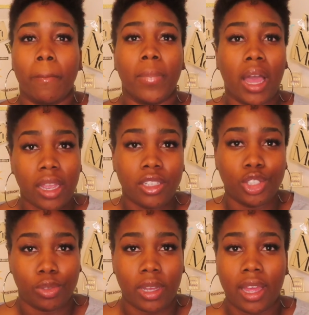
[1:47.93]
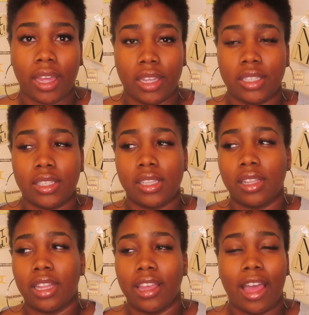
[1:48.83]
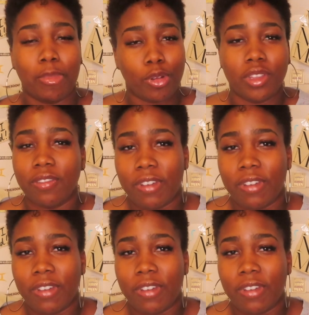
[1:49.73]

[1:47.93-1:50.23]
Mind you guys, like I'm only